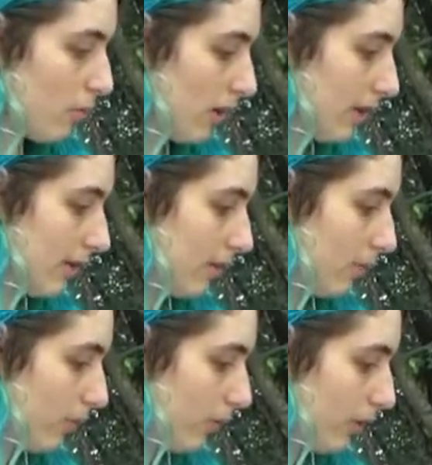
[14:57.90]
why they
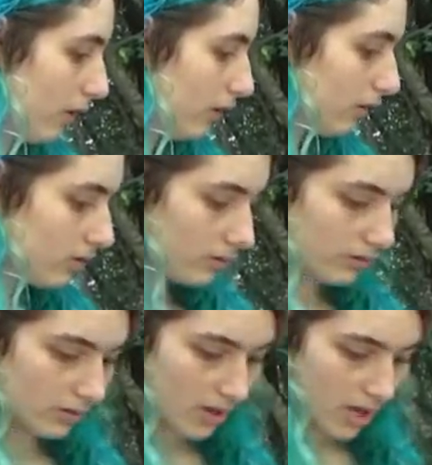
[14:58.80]
would.
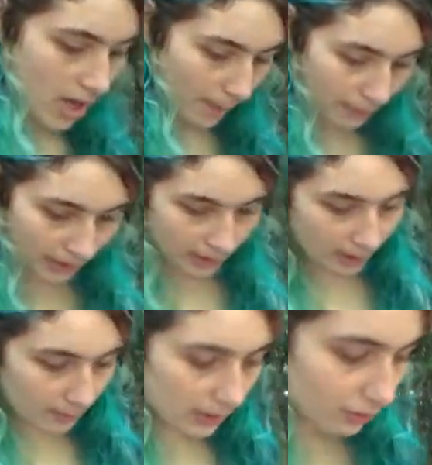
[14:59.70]

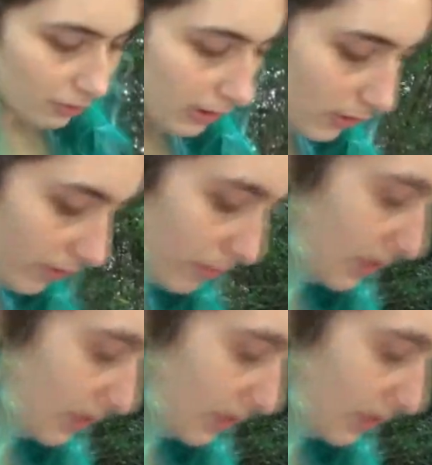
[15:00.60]
But the tree could have